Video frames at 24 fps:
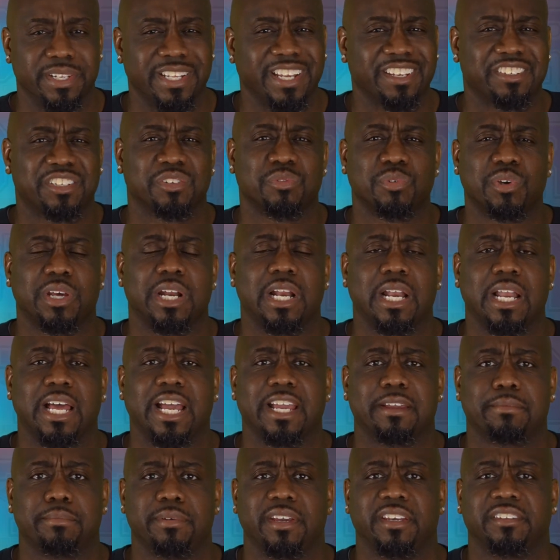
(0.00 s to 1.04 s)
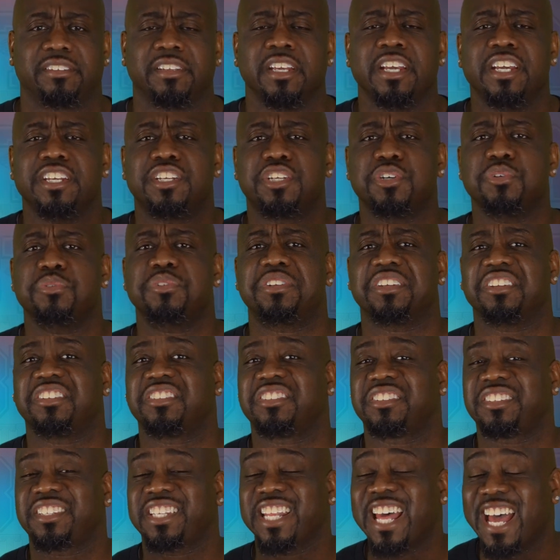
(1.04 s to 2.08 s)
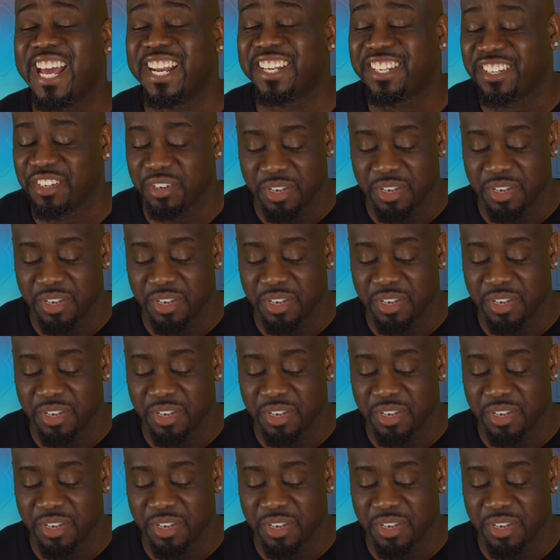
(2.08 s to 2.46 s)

That's the one I like best, to desire.